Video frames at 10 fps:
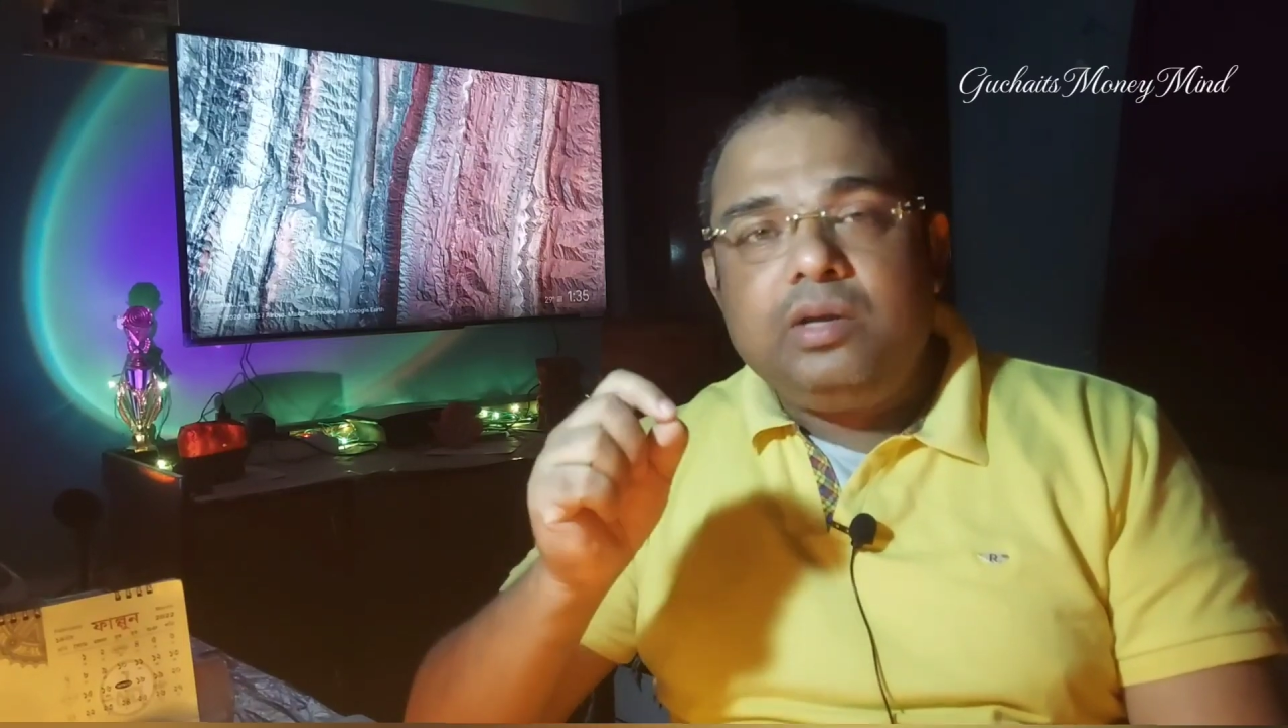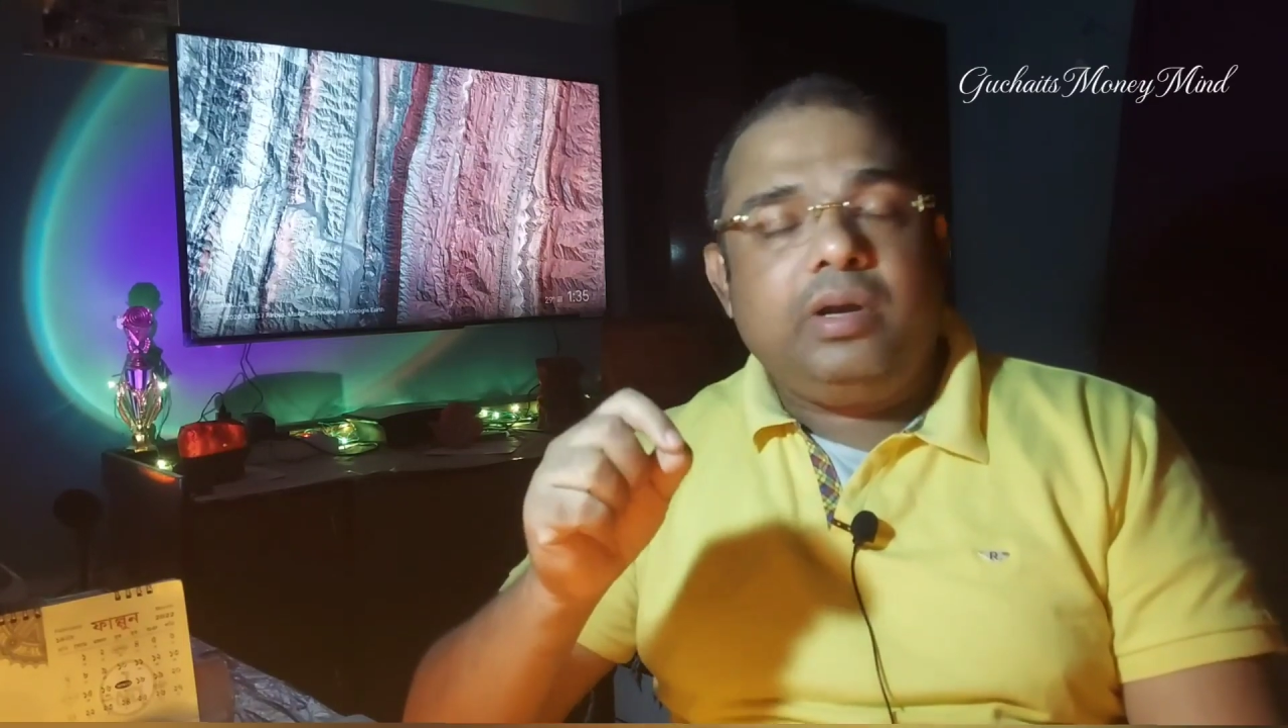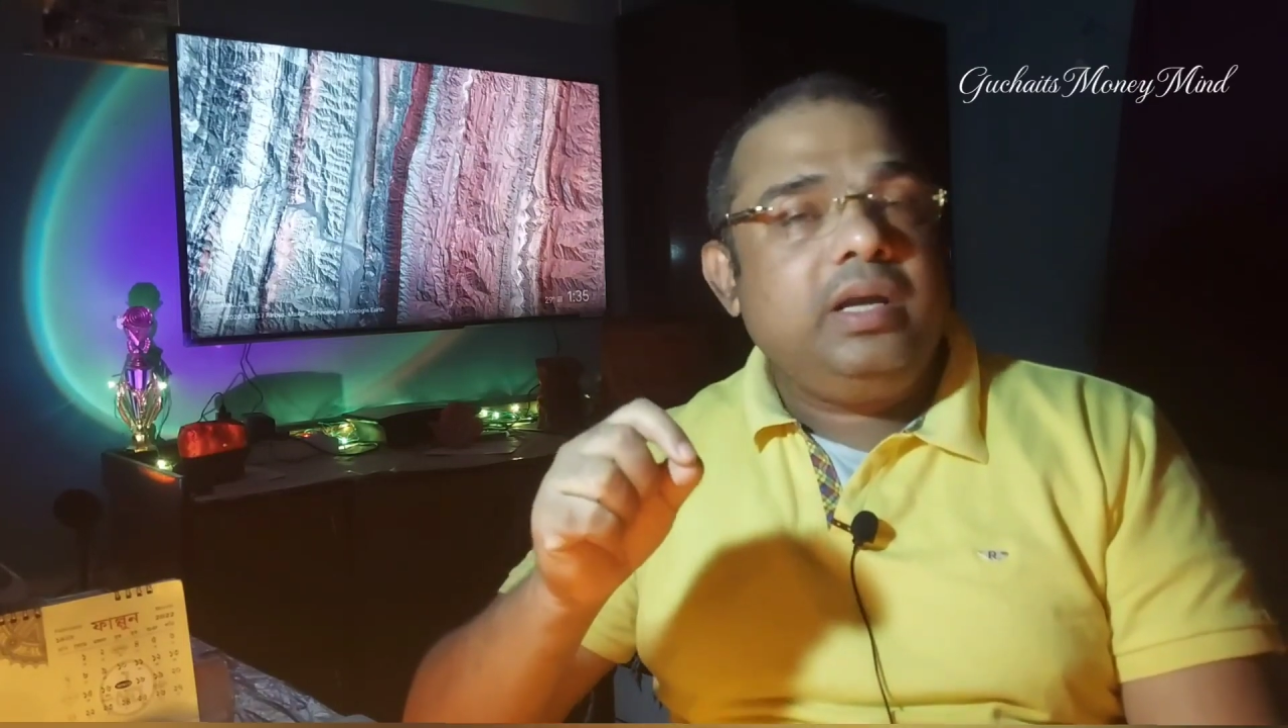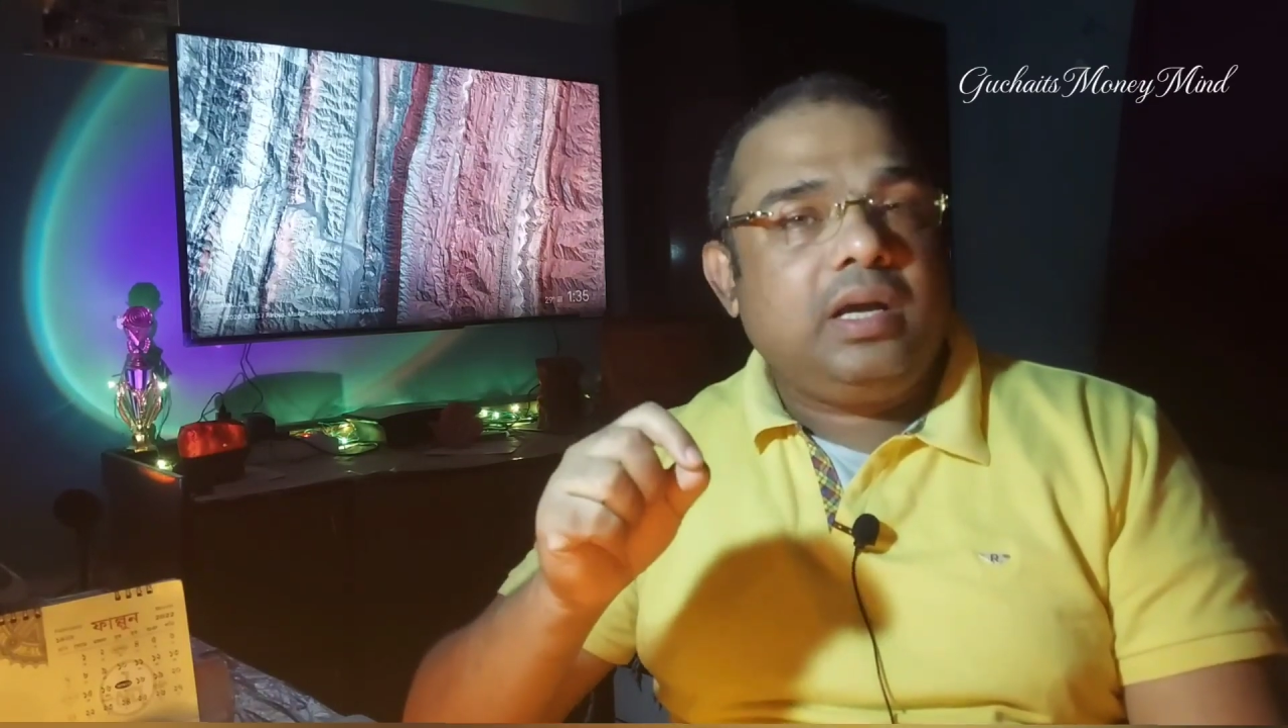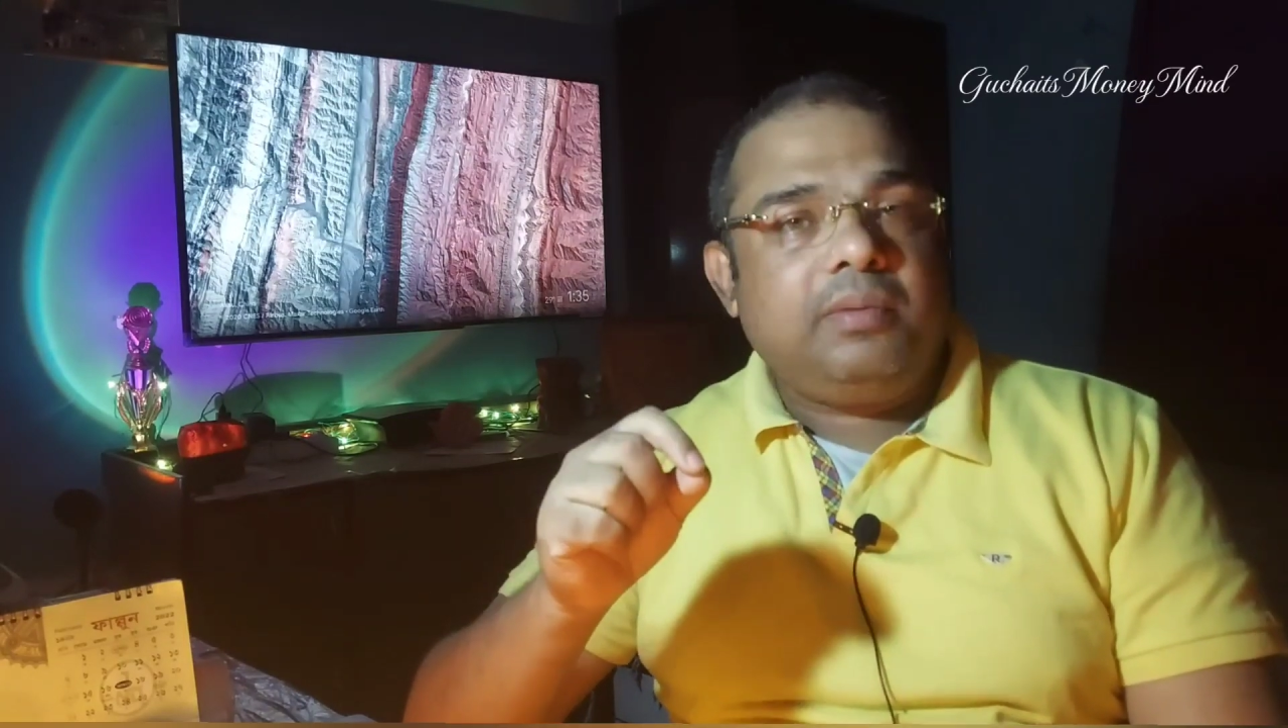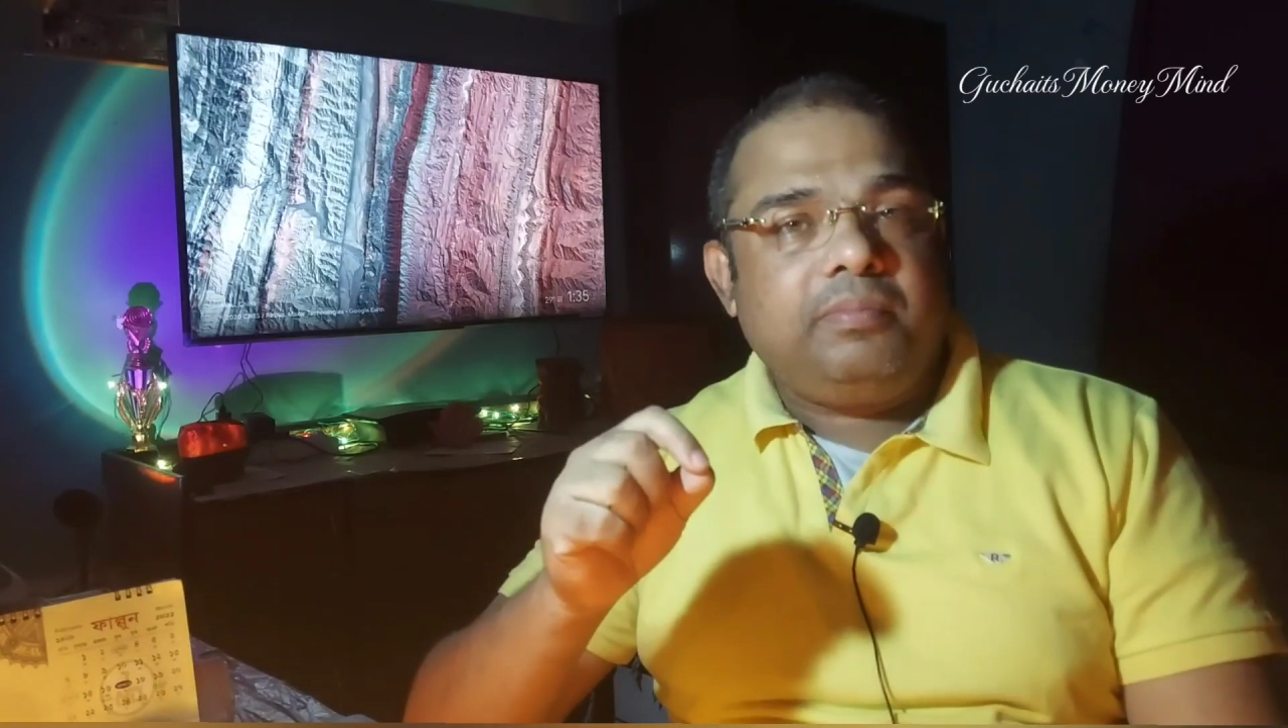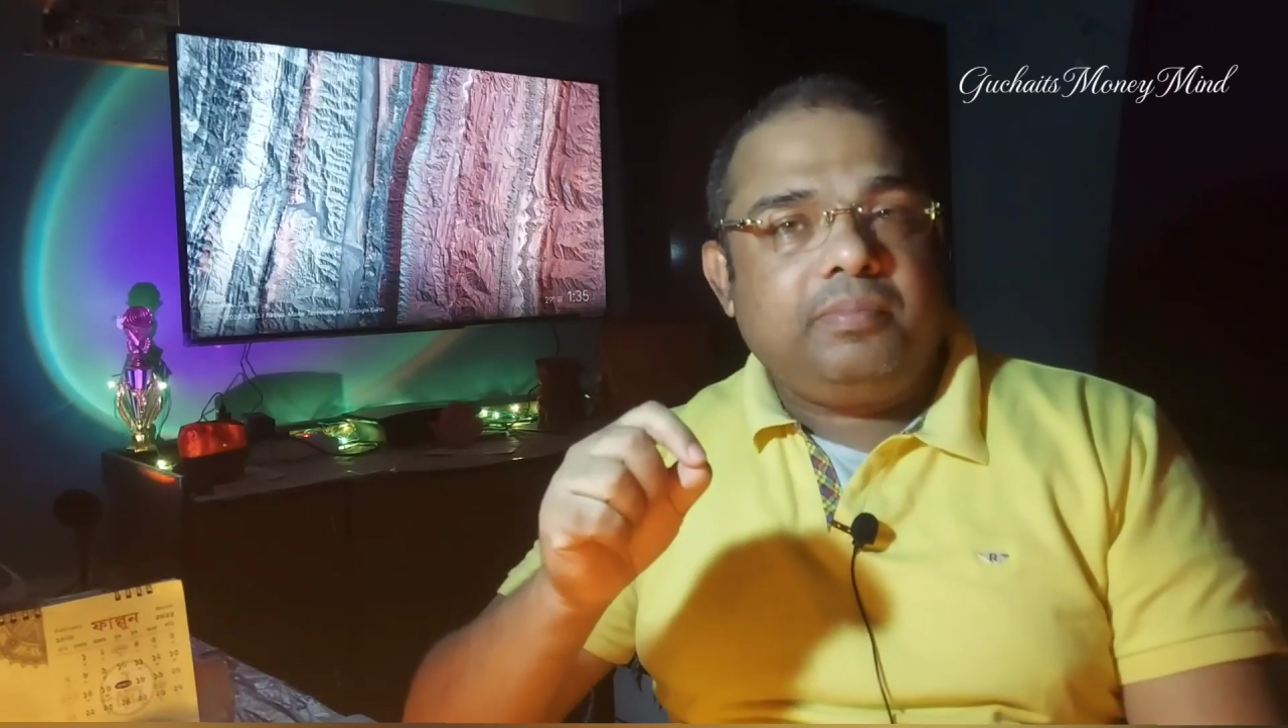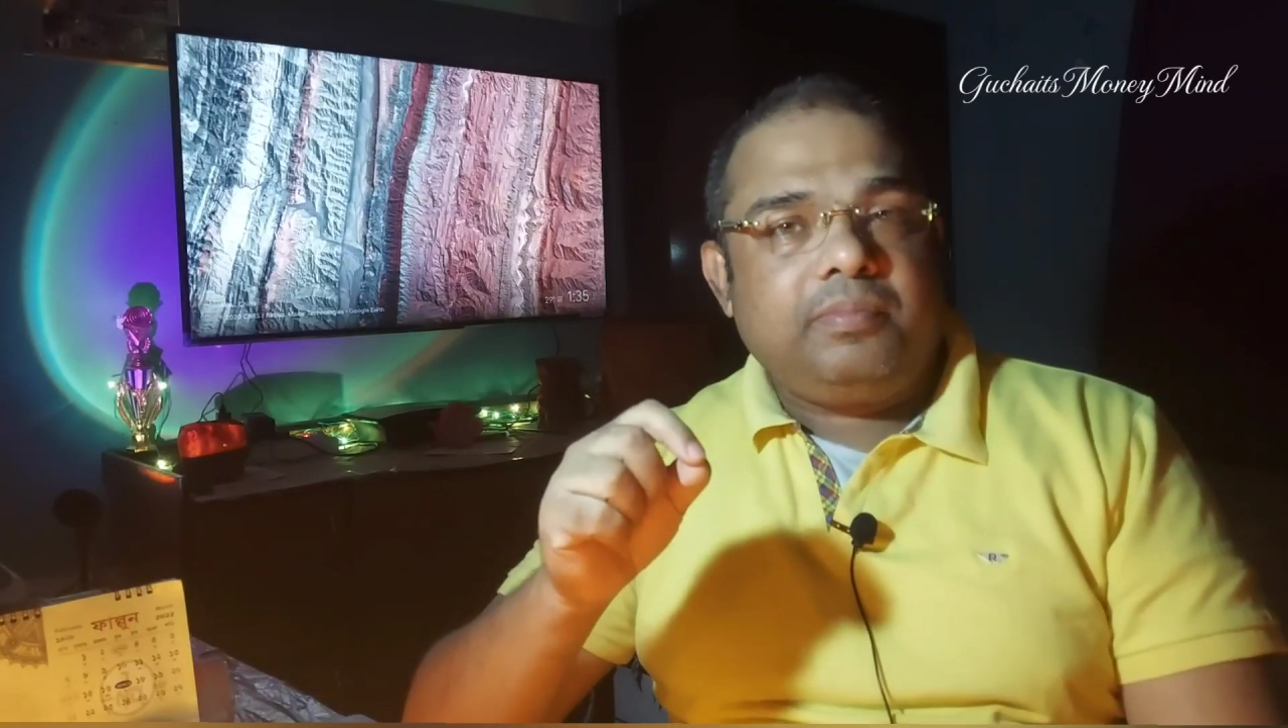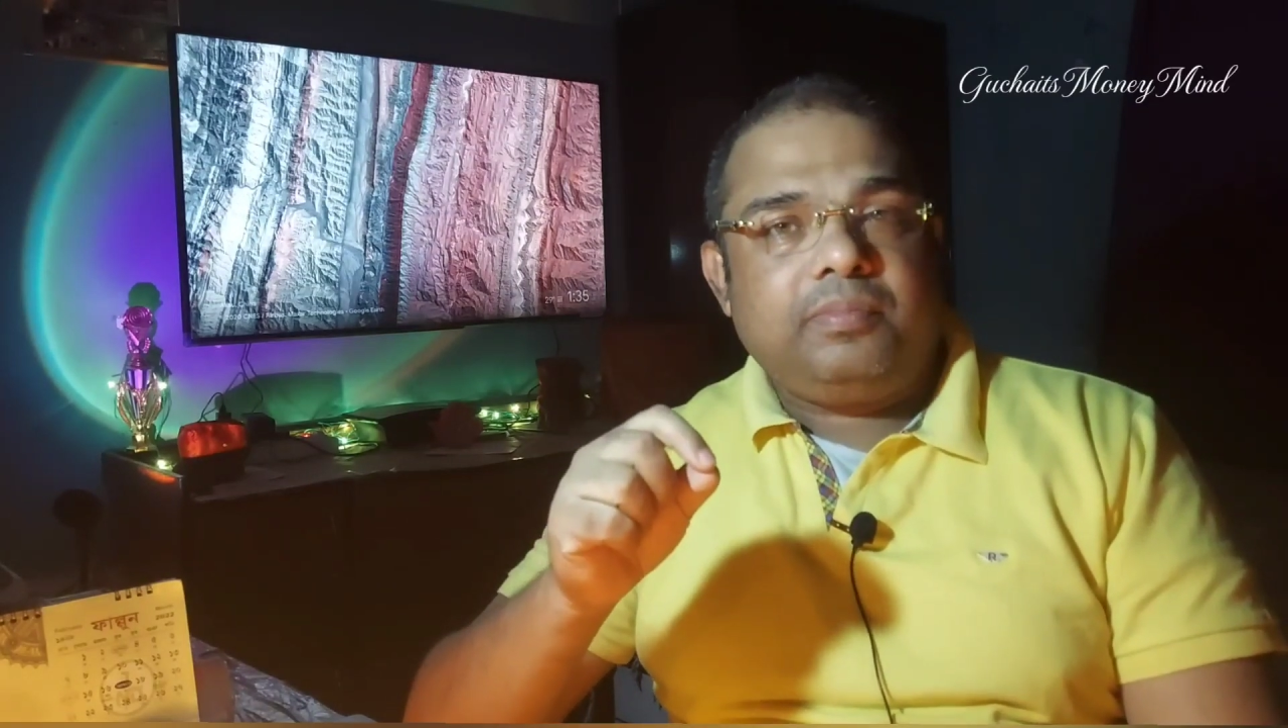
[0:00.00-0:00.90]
your income,